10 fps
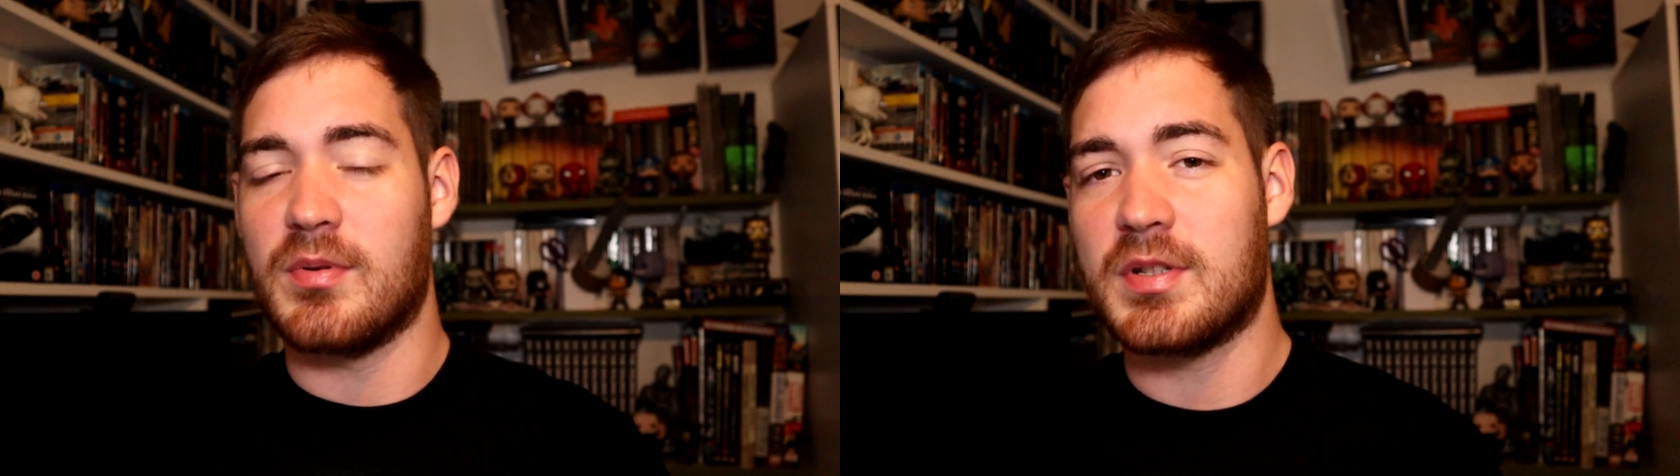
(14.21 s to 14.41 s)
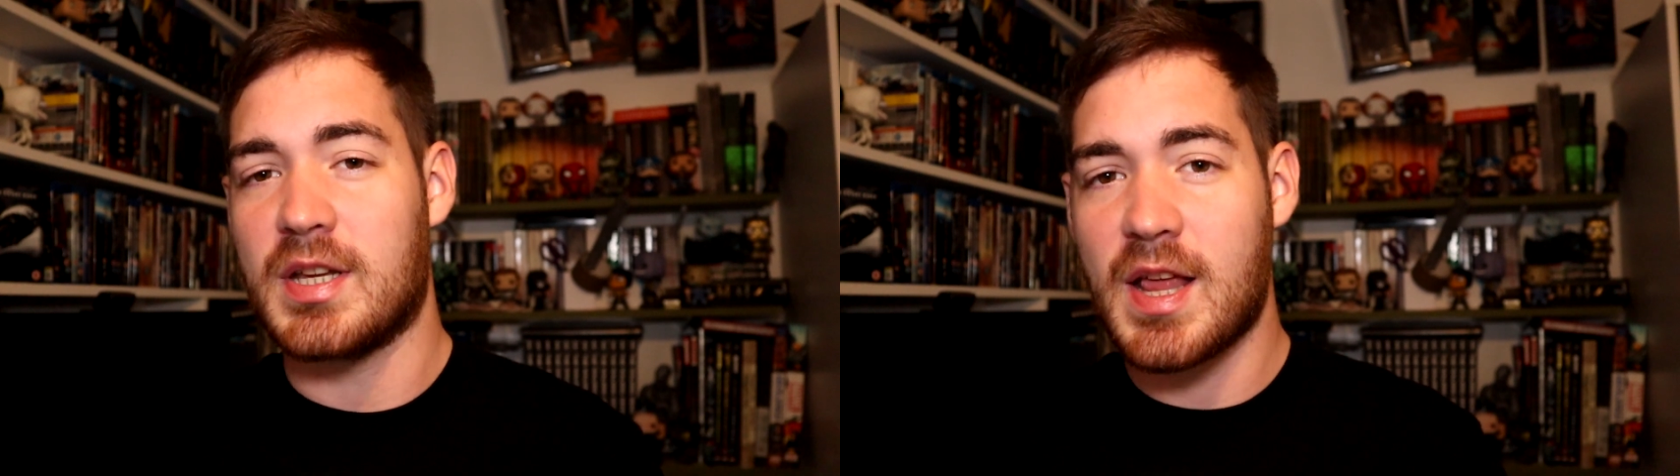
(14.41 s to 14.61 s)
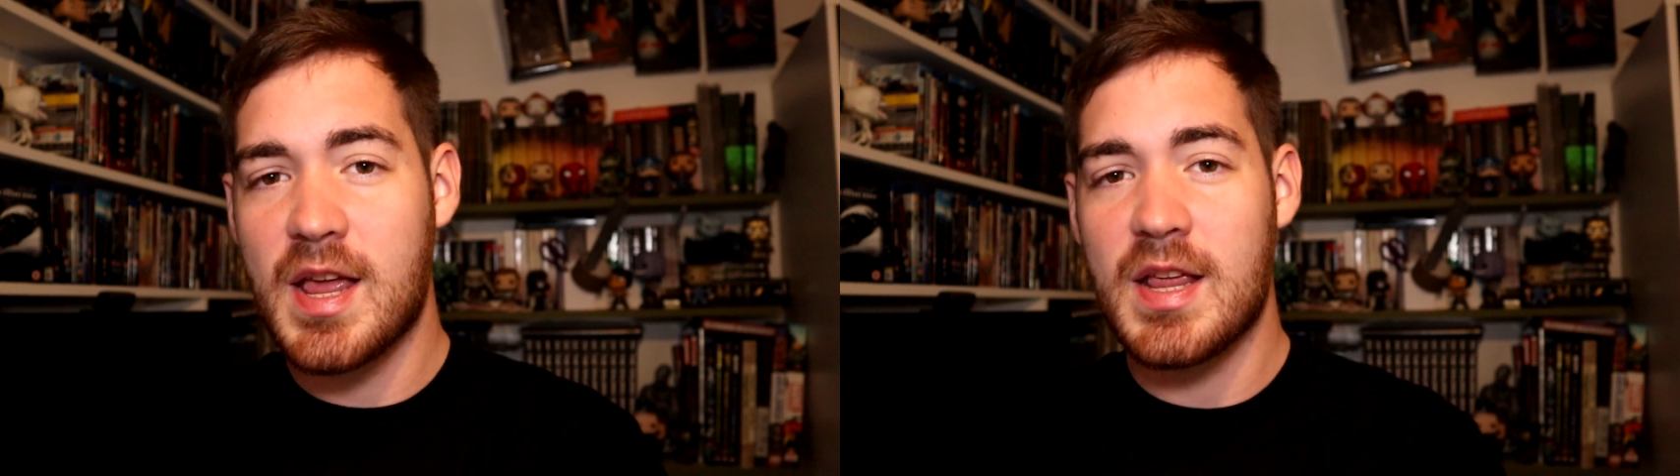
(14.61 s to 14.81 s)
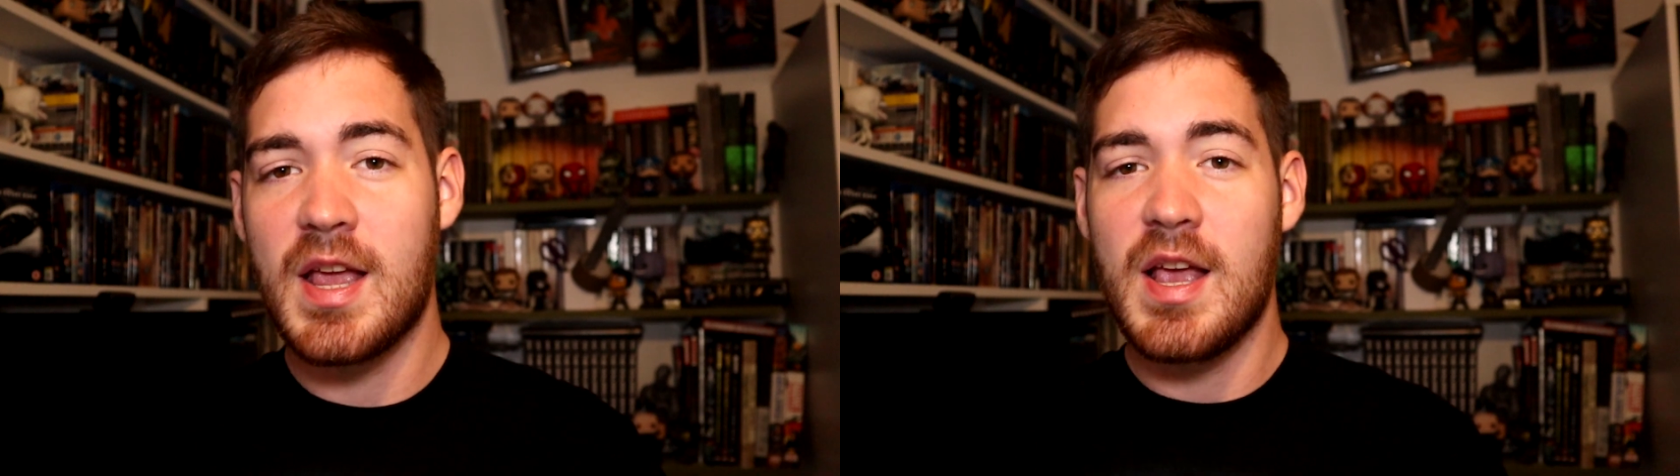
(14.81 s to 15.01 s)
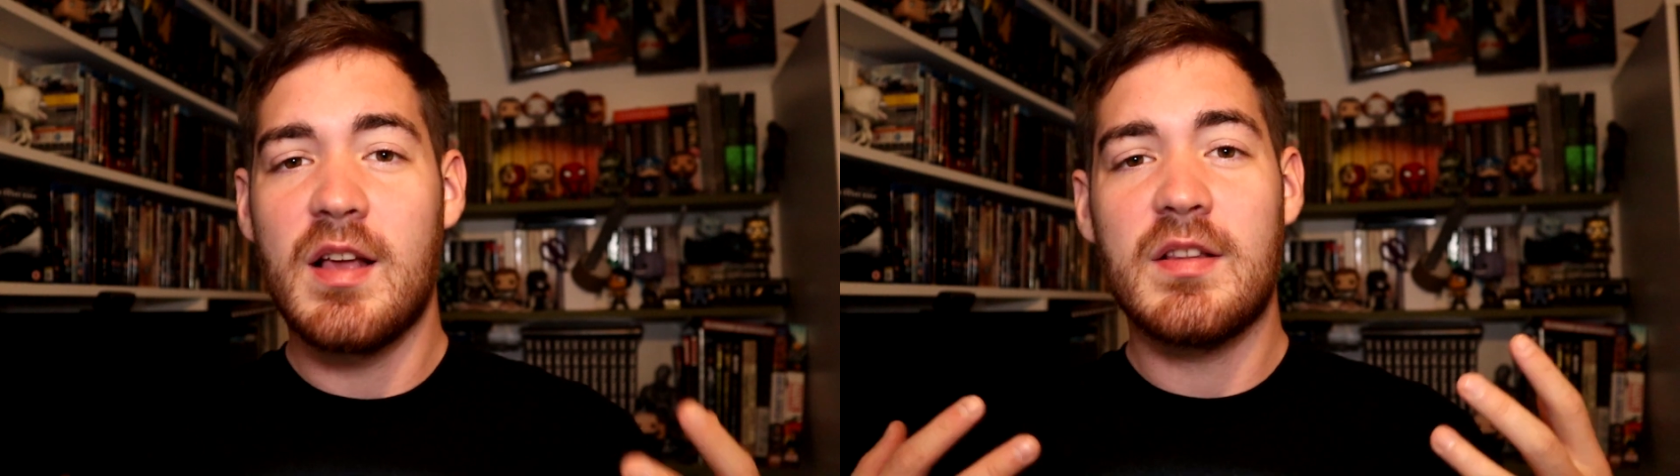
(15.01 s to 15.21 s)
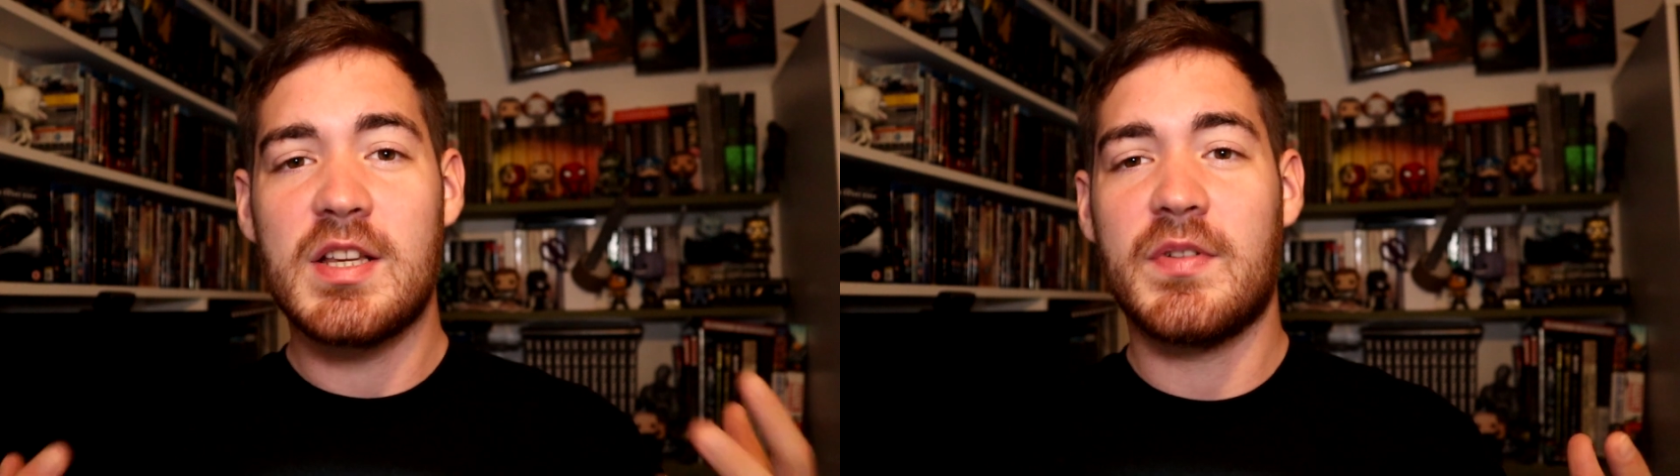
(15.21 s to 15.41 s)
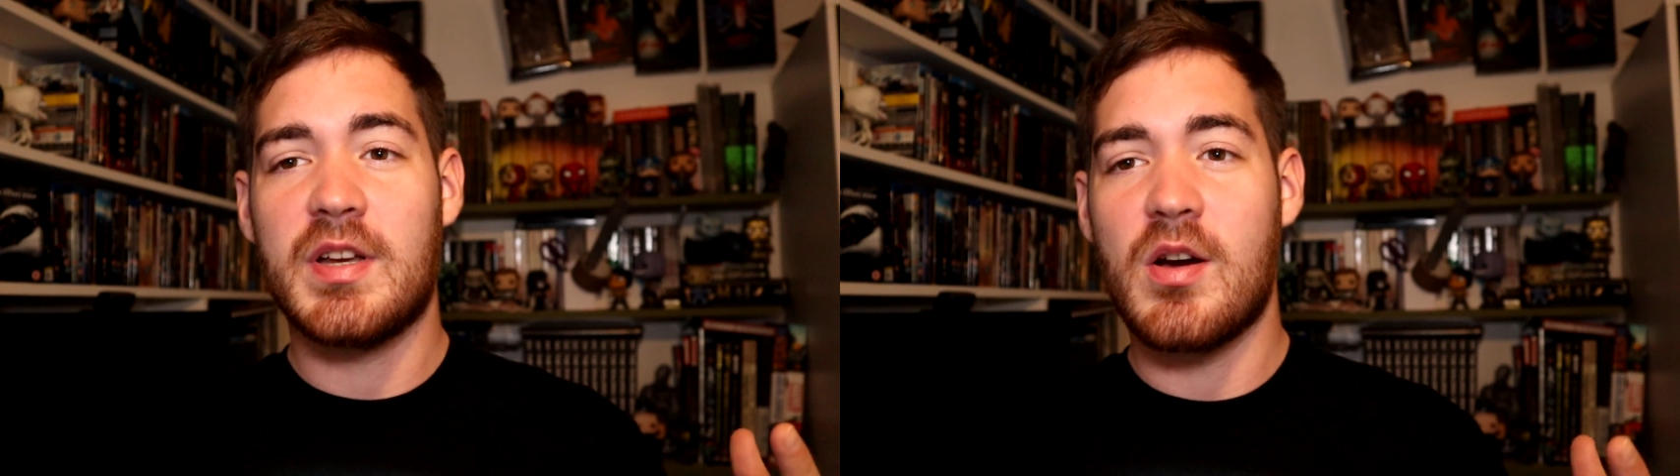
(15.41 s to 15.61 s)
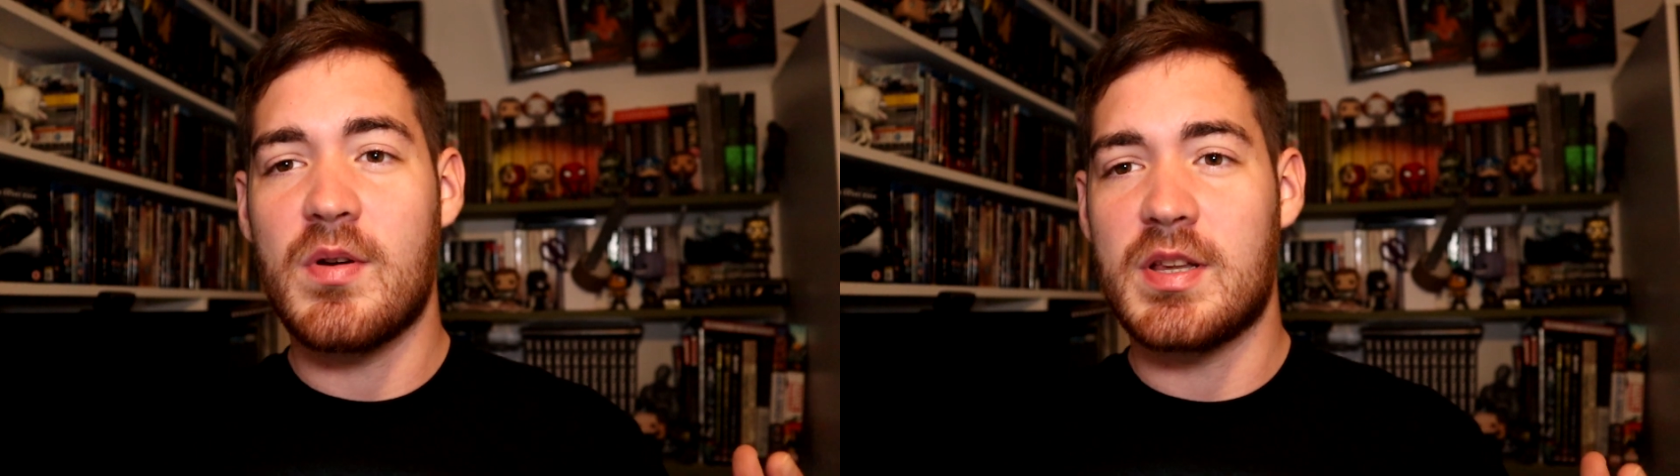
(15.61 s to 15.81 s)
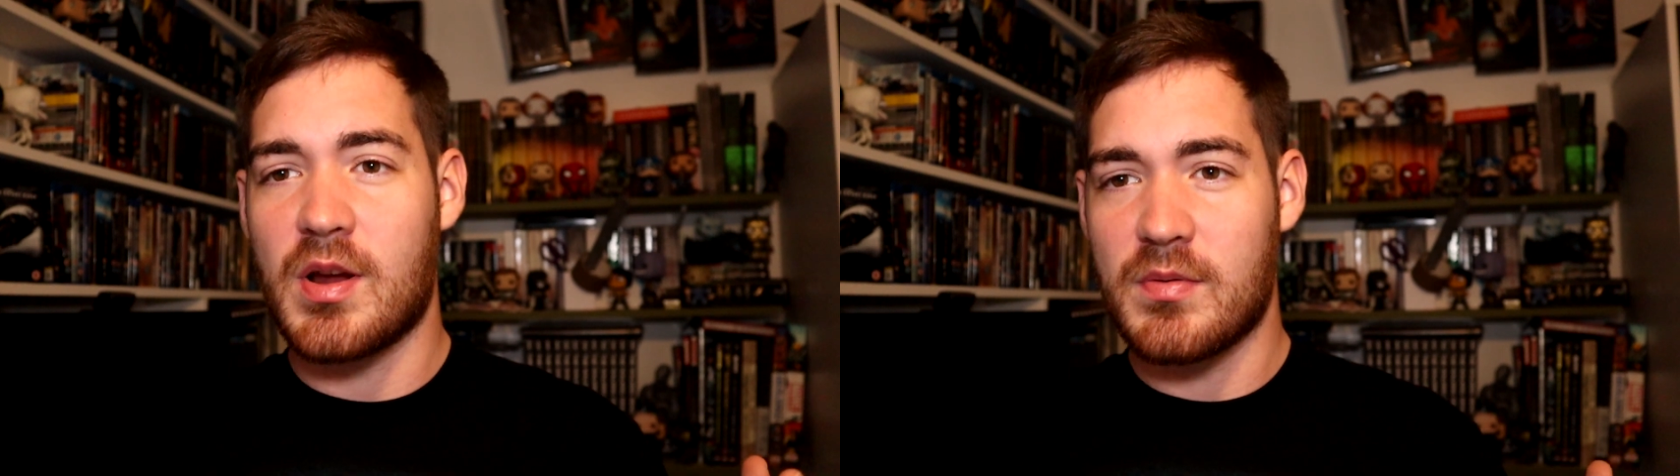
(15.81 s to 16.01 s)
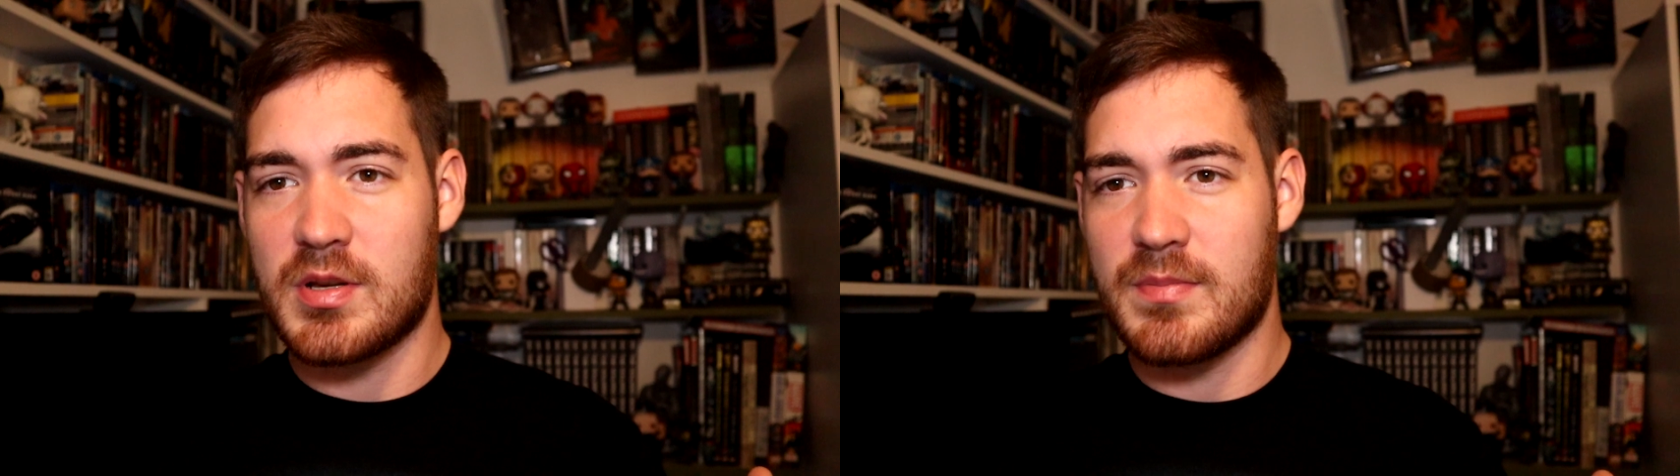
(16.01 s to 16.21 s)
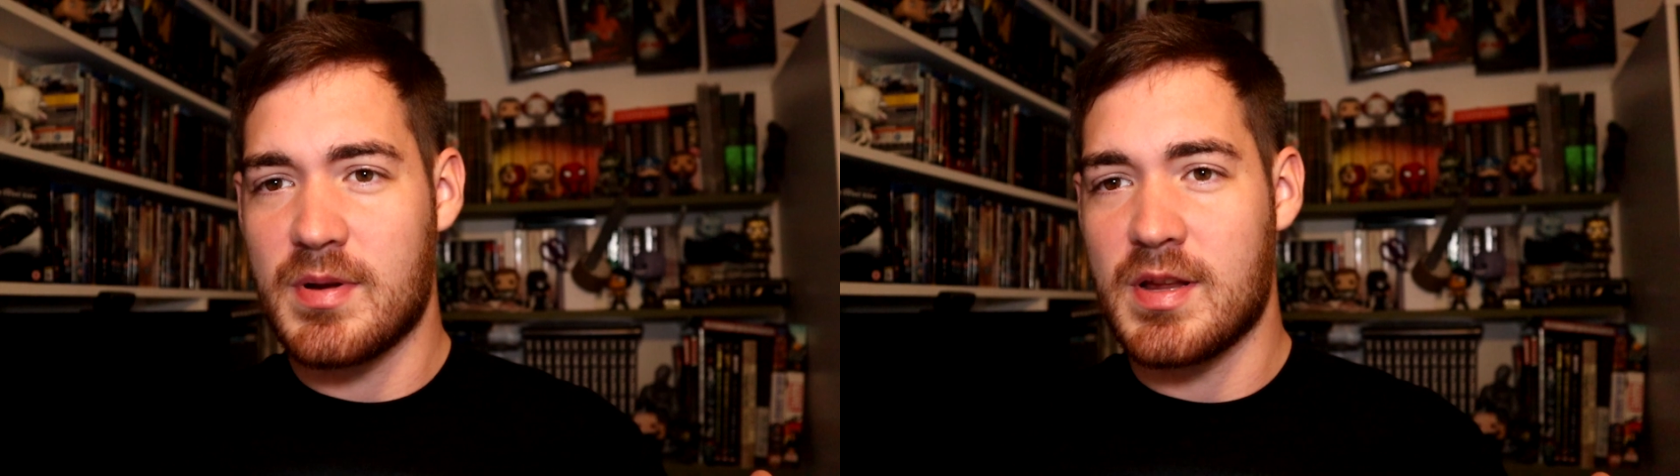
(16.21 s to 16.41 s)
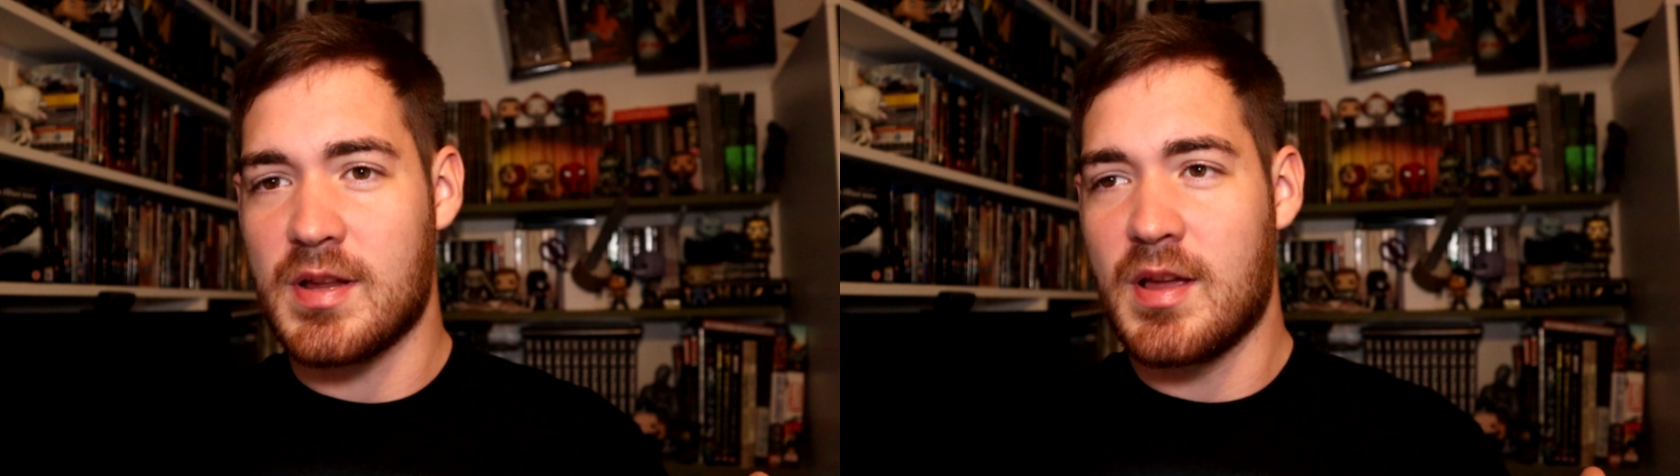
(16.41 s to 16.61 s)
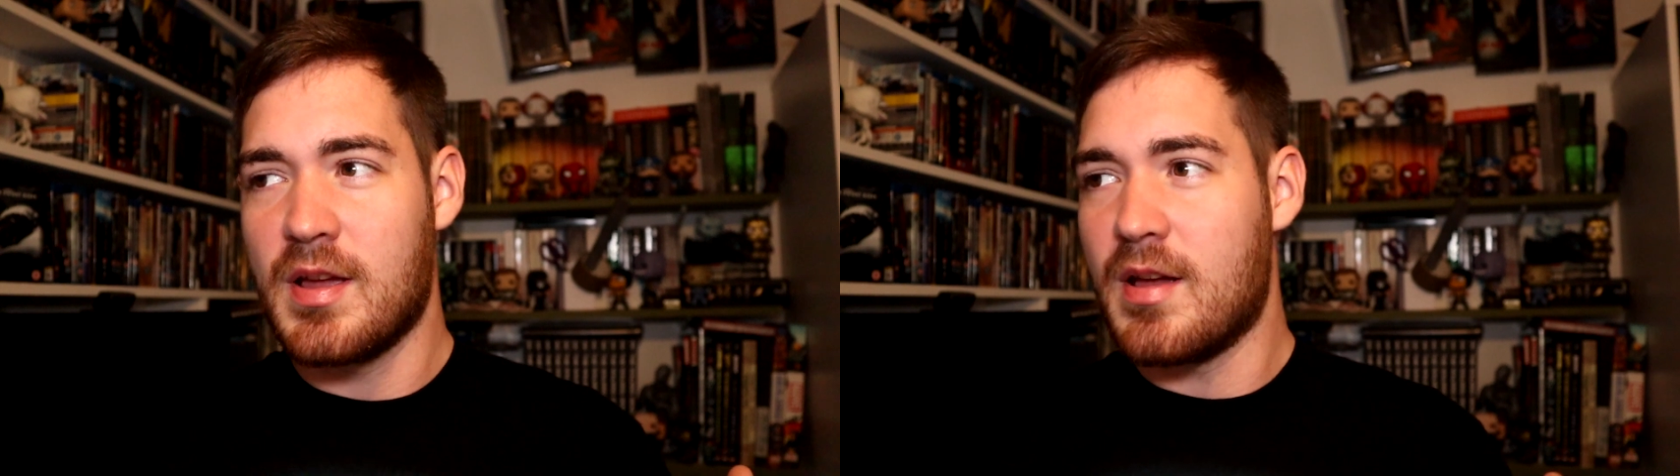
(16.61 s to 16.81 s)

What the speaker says: But today, this video is going to be